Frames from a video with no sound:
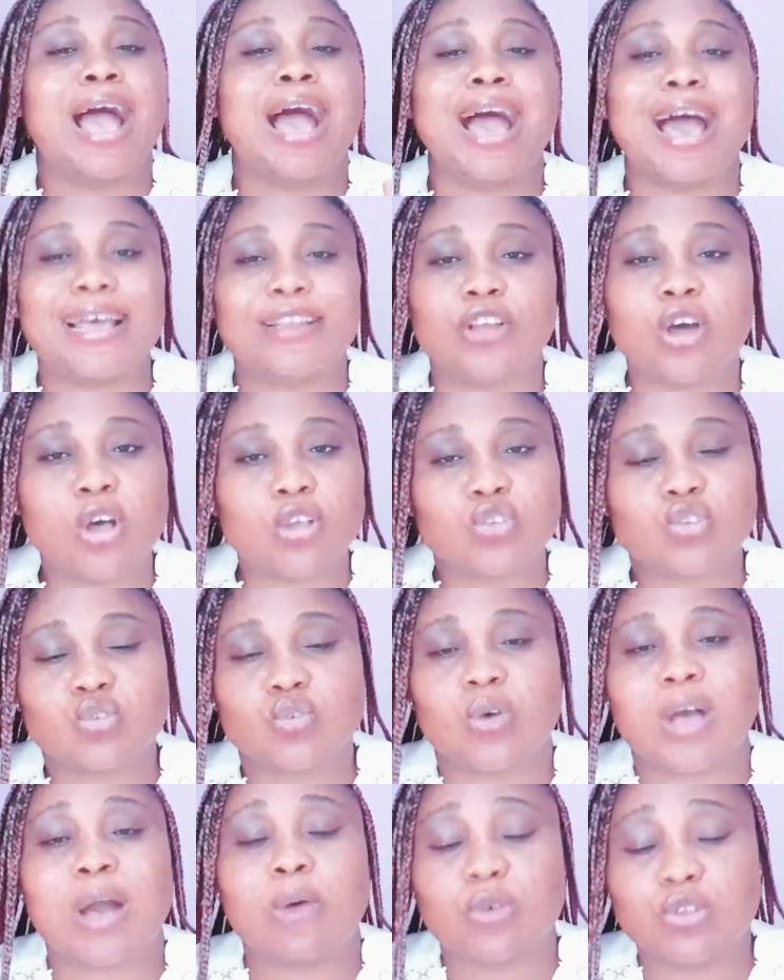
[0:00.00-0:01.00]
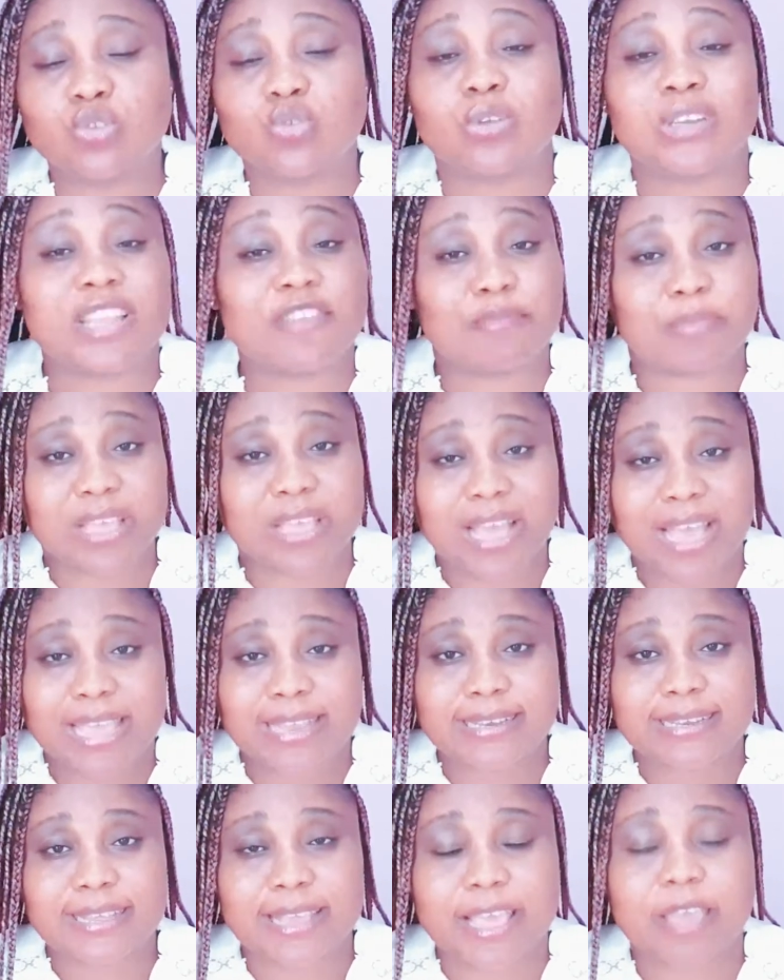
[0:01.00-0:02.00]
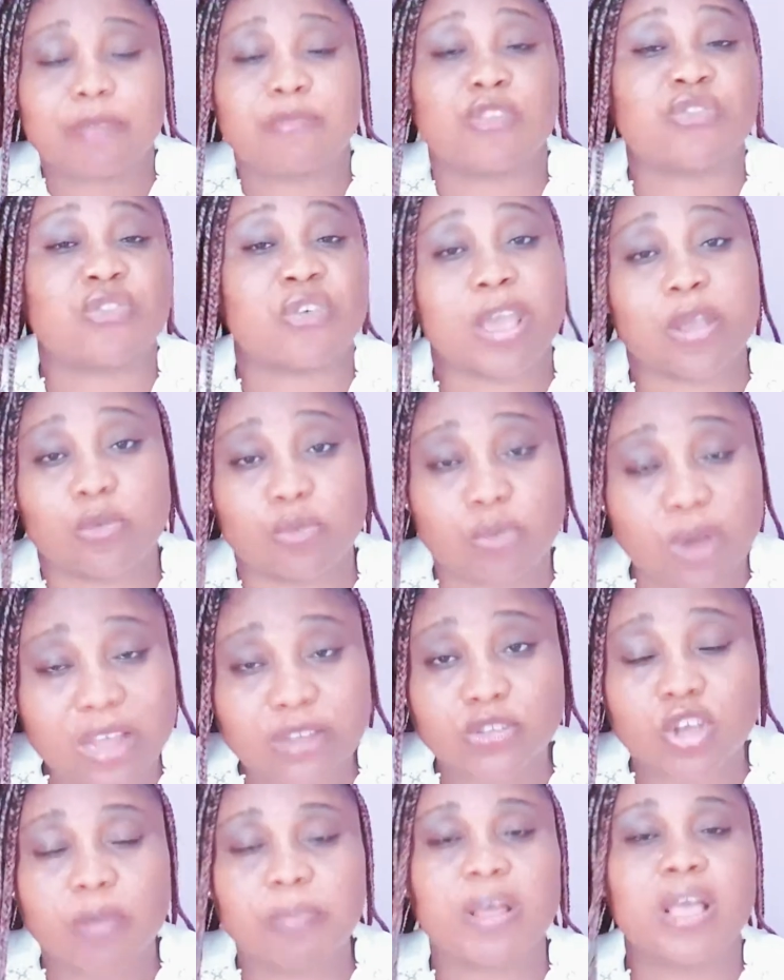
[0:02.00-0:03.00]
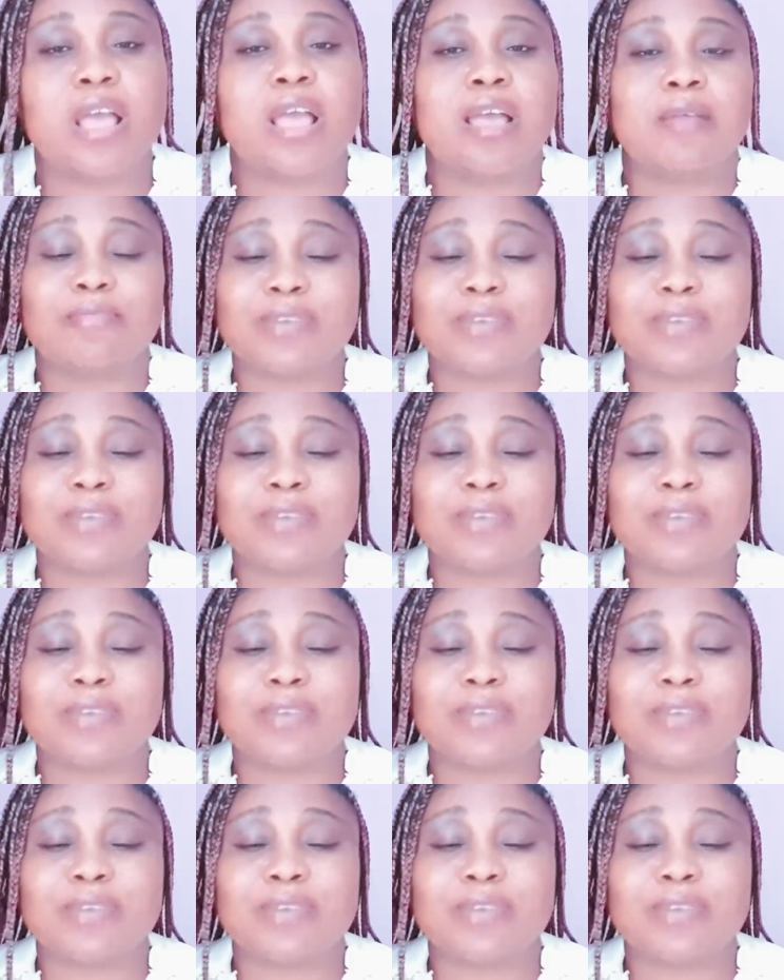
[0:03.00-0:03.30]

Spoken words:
And also, I want to leave behind here before I round up.